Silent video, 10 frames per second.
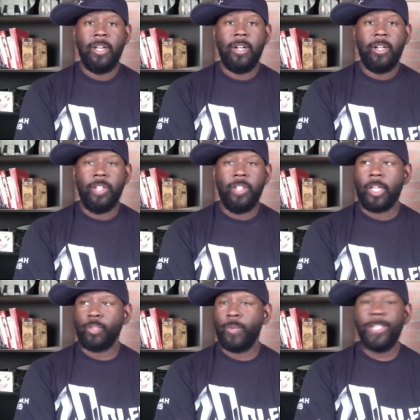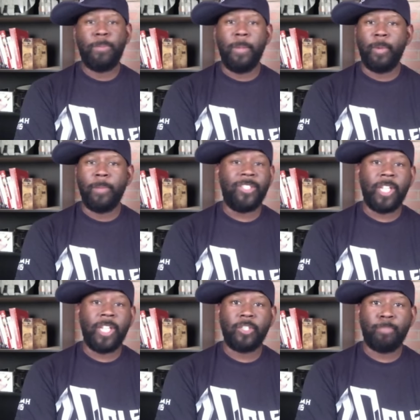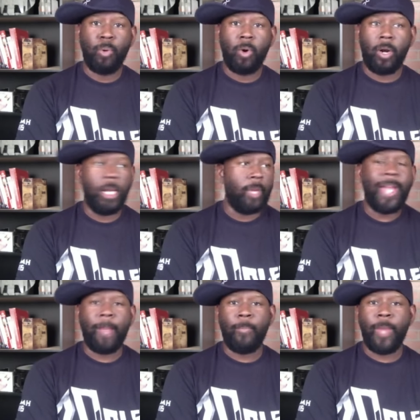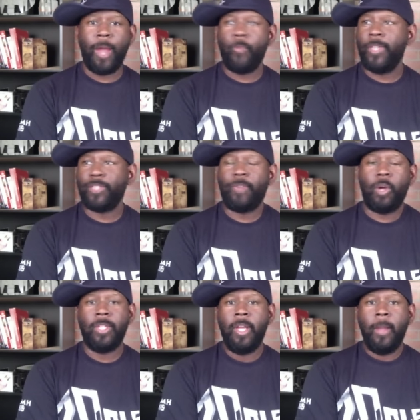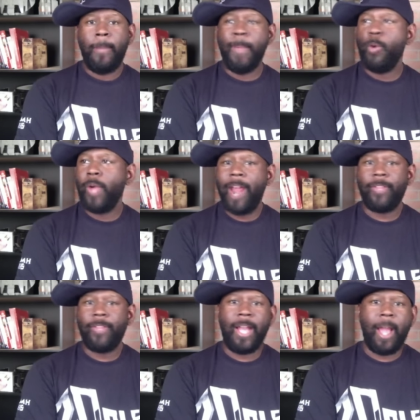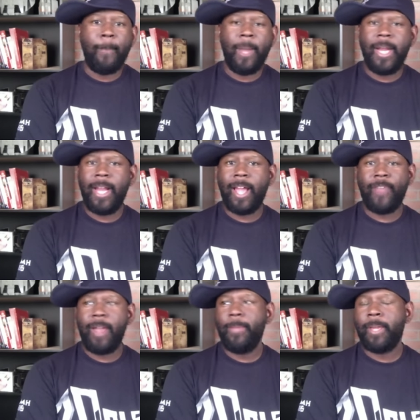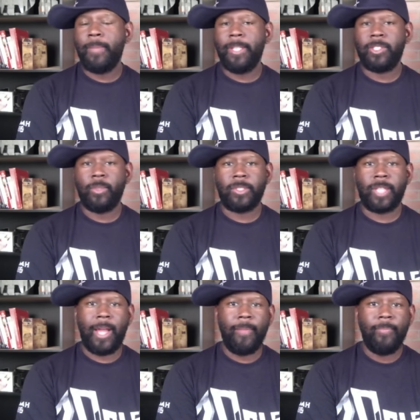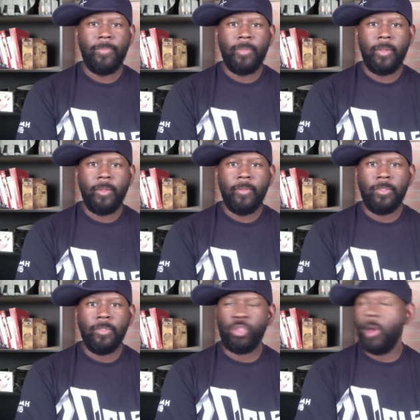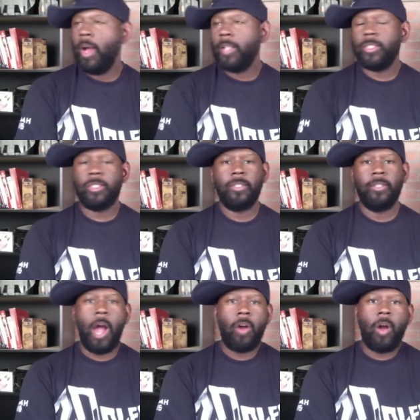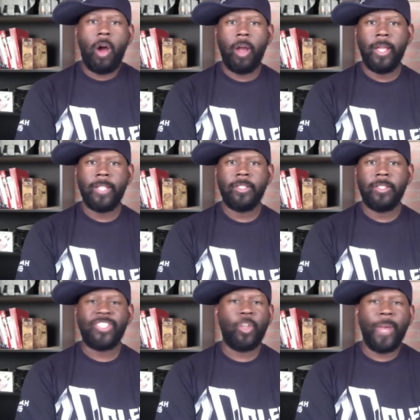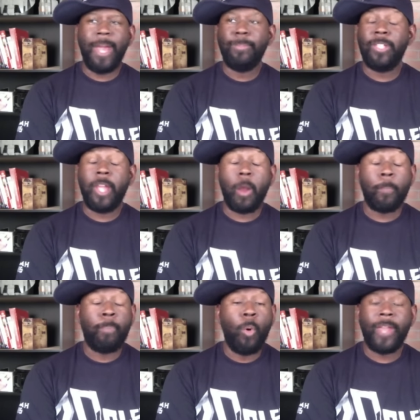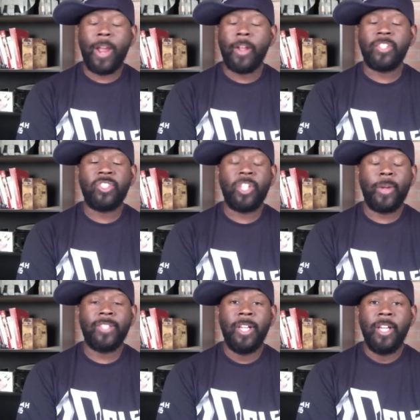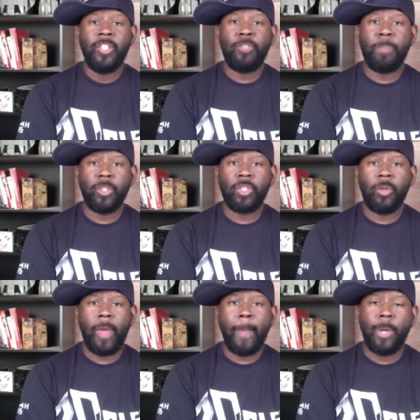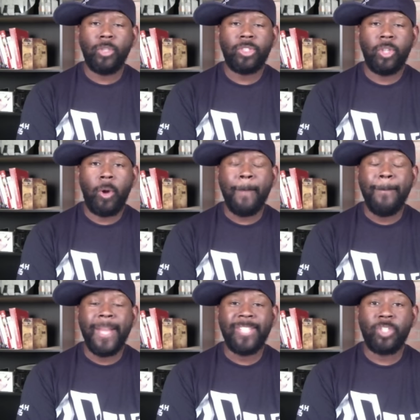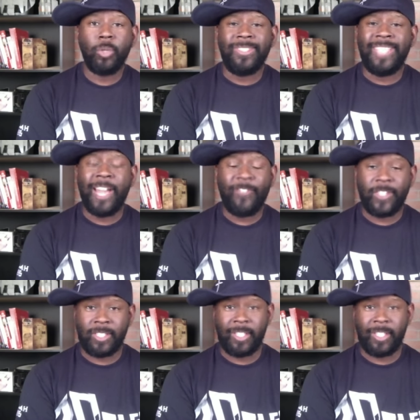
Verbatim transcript: You know, because rich people can be just as poor. Look at we got we got rich folks, people who got everything. They got money, they got fame, they commit suicide. Drunks, alcoholics, they so empty, they are poor. They are in a serious spiritual, emotional, and mental deficit.